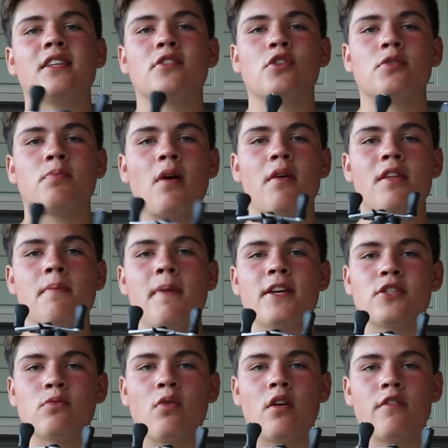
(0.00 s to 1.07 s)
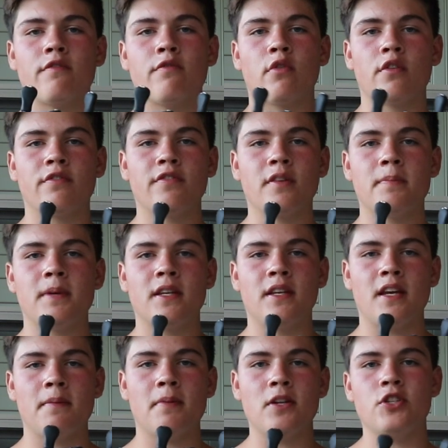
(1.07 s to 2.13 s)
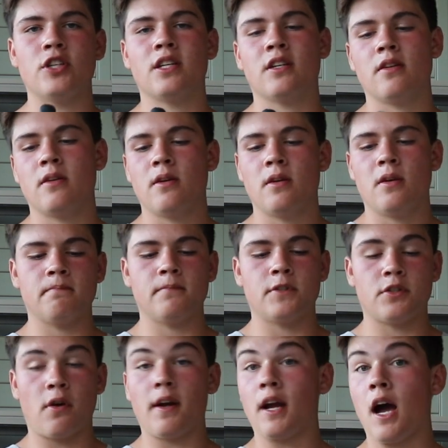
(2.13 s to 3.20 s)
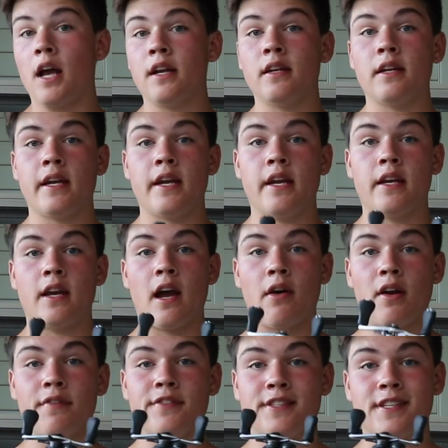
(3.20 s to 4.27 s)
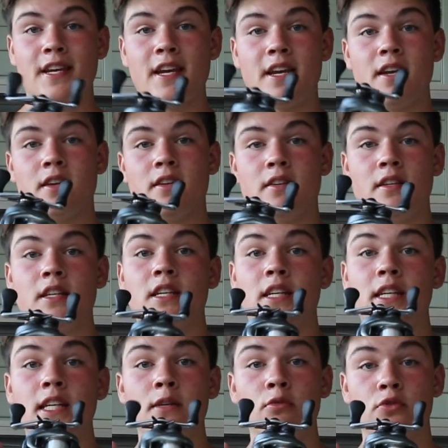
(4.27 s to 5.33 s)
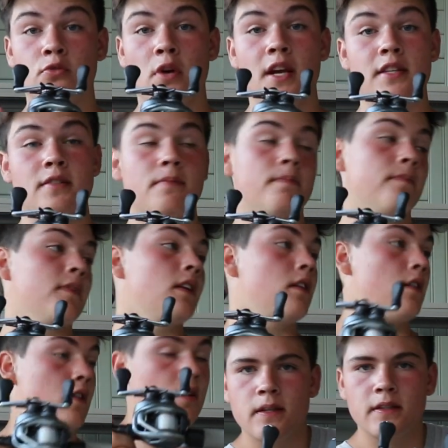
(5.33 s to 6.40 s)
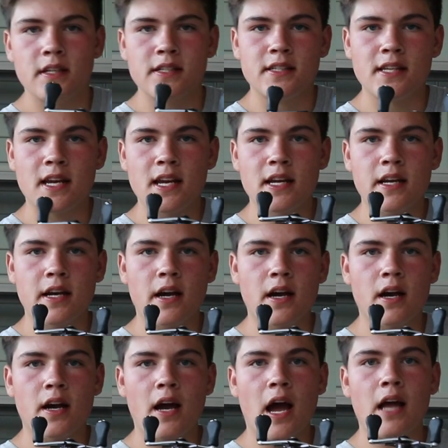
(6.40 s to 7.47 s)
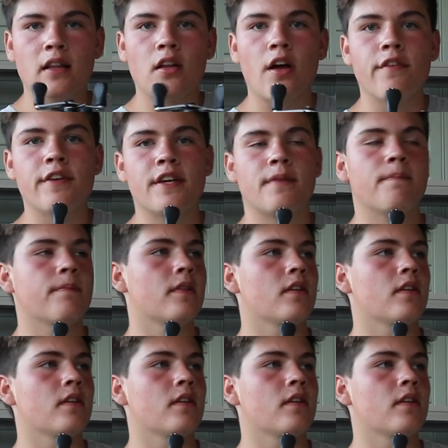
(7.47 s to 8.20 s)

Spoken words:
this was probably the best one for flipping and pitching. So I got it, and I would have to say he was right. This thing, I love it.